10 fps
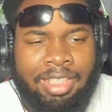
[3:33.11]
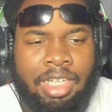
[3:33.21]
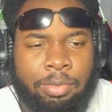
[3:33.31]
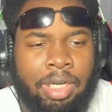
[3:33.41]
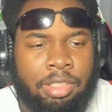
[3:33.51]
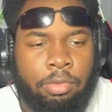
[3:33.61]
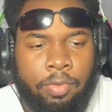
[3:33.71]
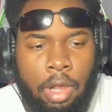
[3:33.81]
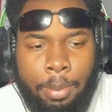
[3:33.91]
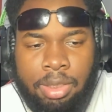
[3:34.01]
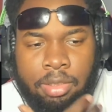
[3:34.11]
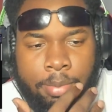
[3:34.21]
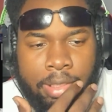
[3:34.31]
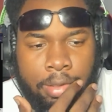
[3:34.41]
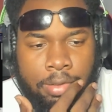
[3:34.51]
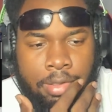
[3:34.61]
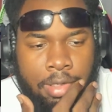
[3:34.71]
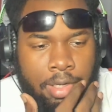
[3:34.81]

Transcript: think that's what I should do for all my thumbnails.